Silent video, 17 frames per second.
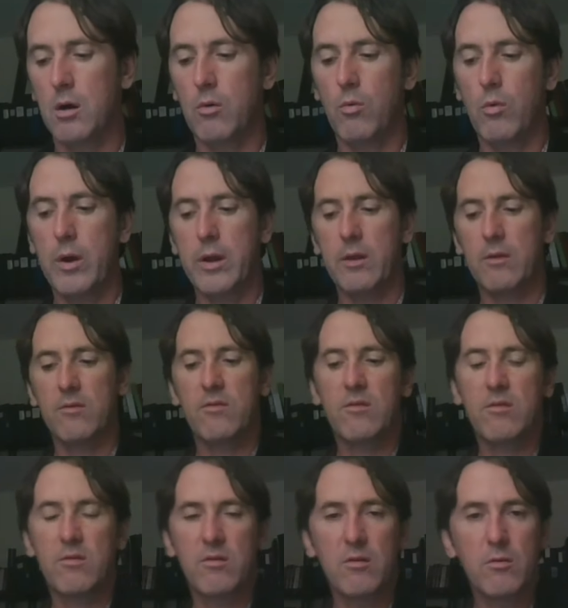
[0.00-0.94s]
when it
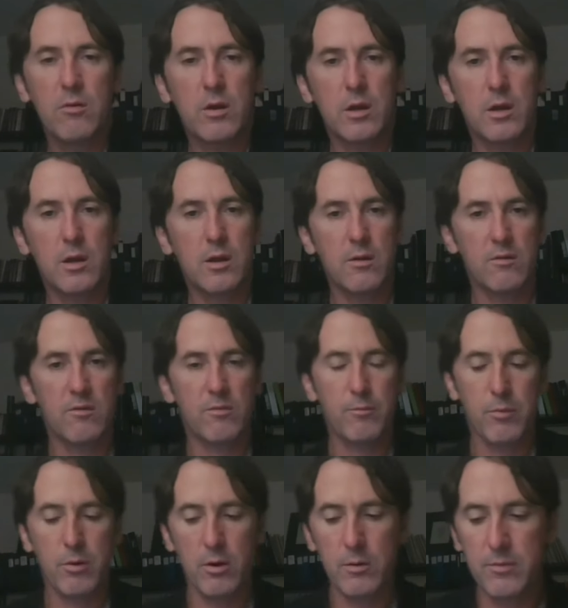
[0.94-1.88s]
suited his
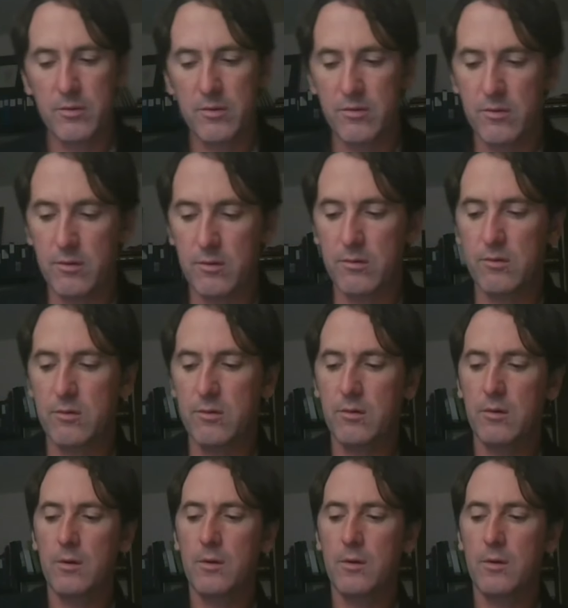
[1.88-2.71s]
purposes,